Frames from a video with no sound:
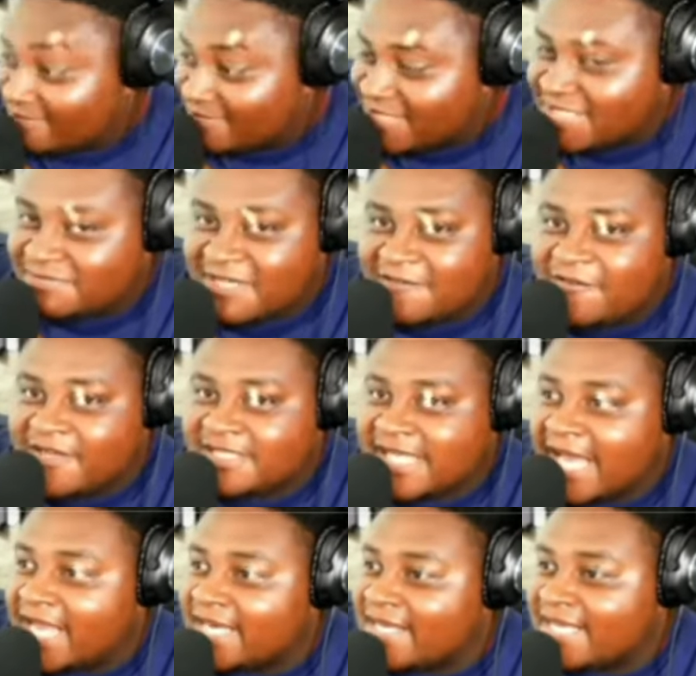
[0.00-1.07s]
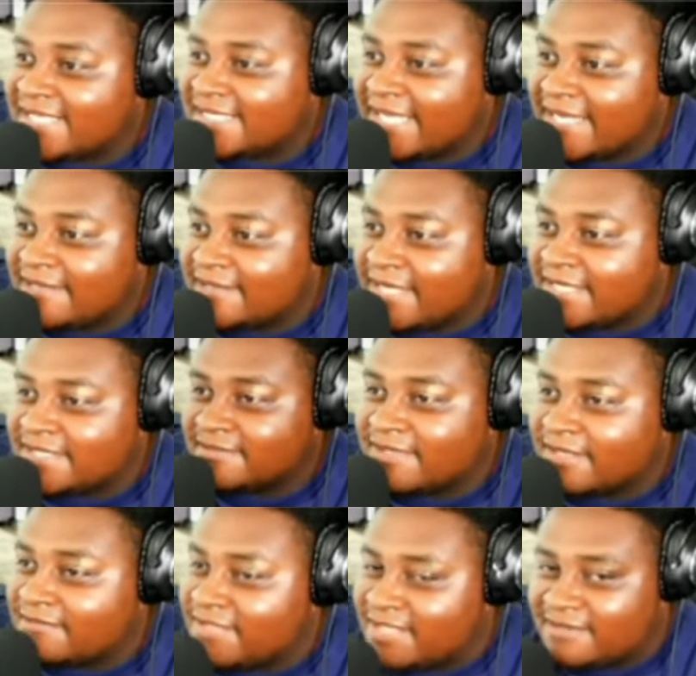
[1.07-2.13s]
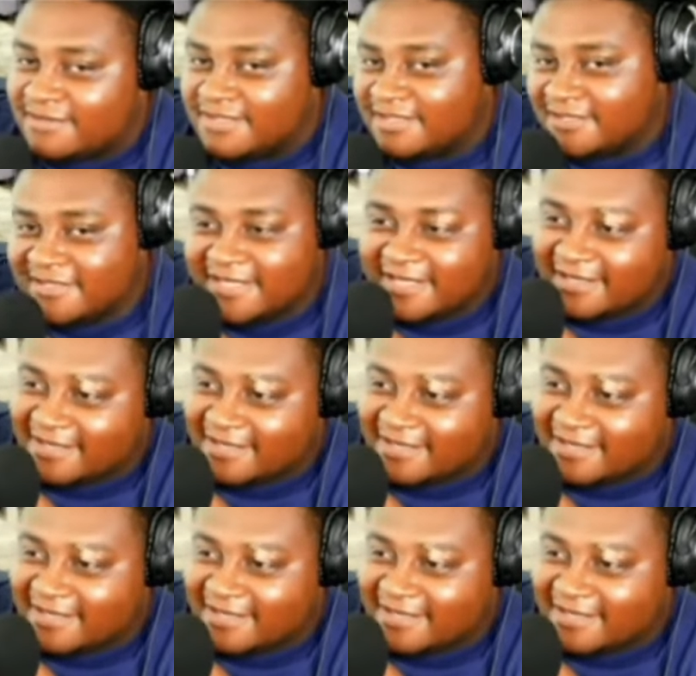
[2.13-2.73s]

These motherfuckers act like they you know what? Go ahead.